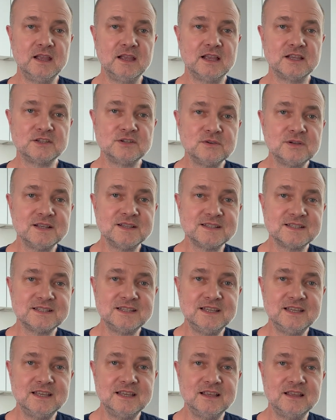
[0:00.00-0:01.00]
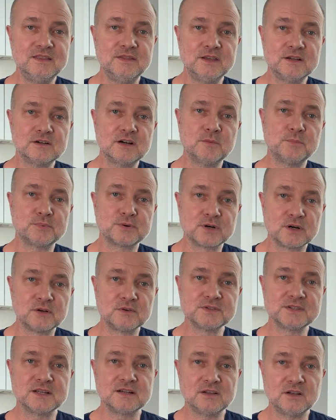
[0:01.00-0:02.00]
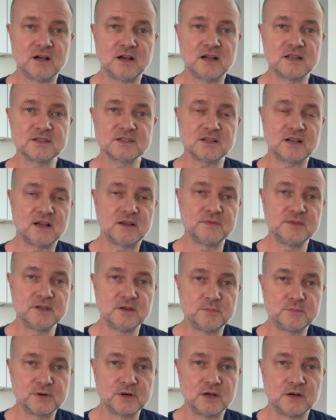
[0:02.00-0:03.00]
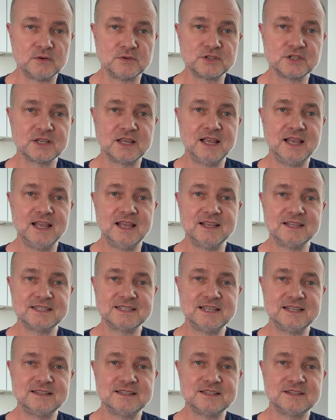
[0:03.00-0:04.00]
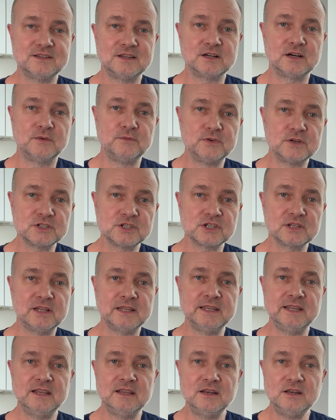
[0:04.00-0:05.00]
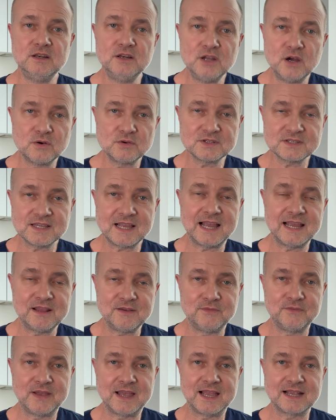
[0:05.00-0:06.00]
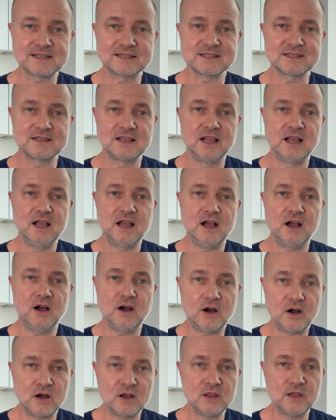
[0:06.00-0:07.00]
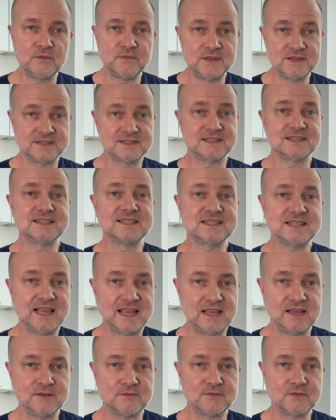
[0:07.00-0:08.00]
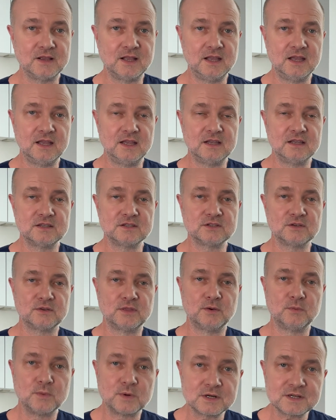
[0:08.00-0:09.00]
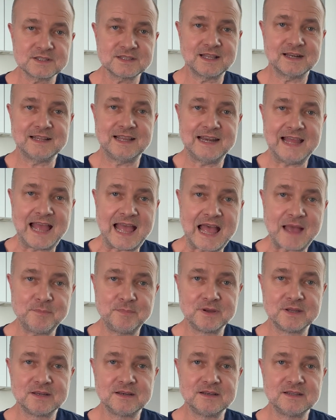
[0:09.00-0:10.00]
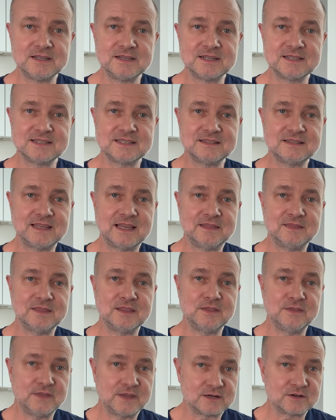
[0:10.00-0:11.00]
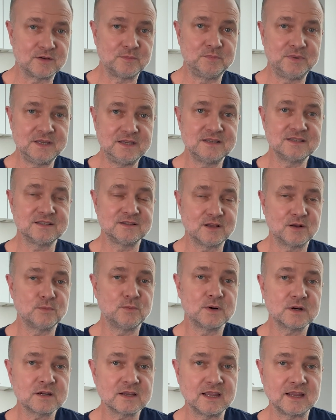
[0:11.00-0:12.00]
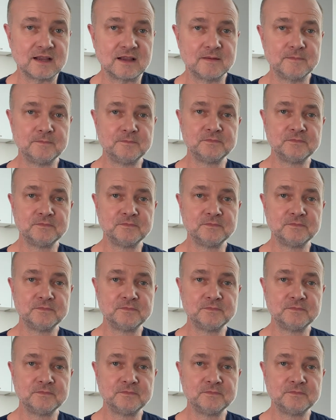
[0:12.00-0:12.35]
As you can see, there are pros and cons of the approach. Since there are virtually no side effects, all of this is safe. So the worst that can happen is that the therapy is not working.